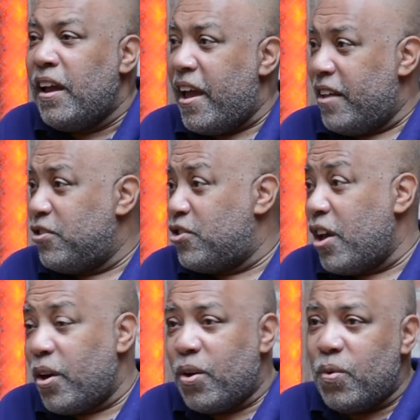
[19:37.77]
And
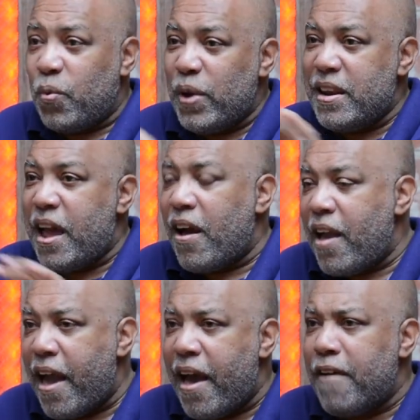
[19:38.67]
so we now
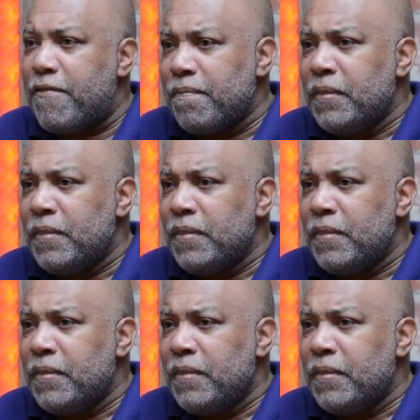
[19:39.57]
have